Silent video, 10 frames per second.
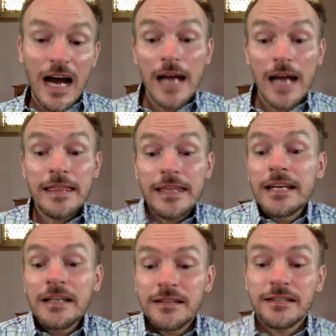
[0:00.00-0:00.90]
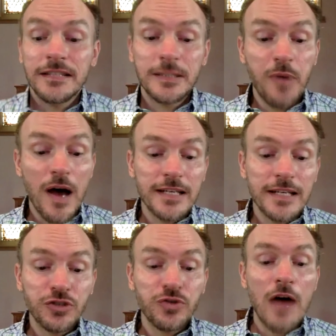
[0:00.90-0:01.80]
I think the
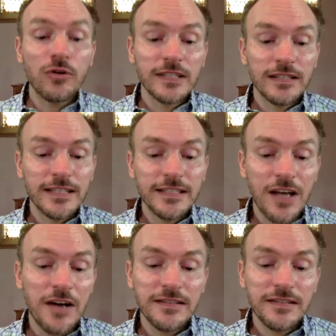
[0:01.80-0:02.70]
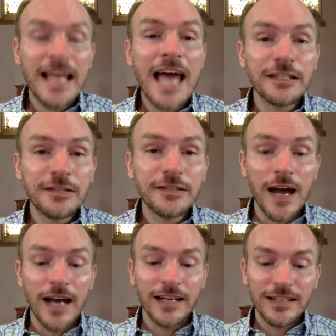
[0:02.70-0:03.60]
spotted trout lilies are
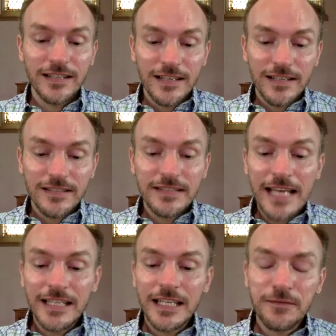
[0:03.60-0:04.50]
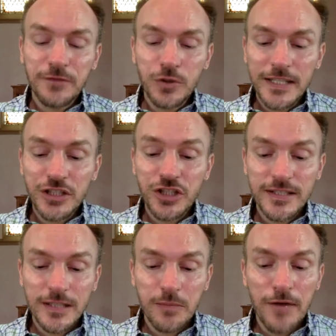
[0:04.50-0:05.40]
satisfied, standing a few
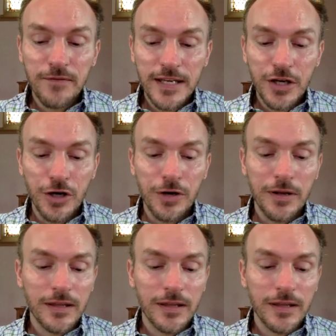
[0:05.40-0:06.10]
inches above the earth.